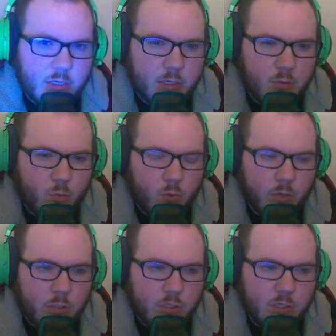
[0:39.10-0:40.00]
and
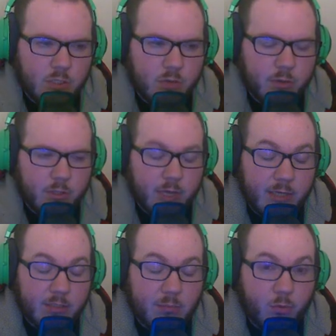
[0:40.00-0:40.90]
what she's going to
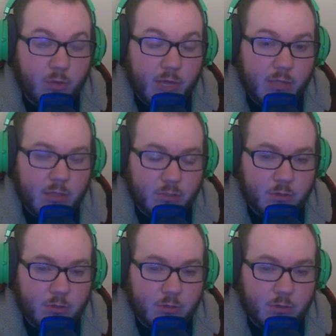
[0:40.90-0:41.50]
actually play in Scream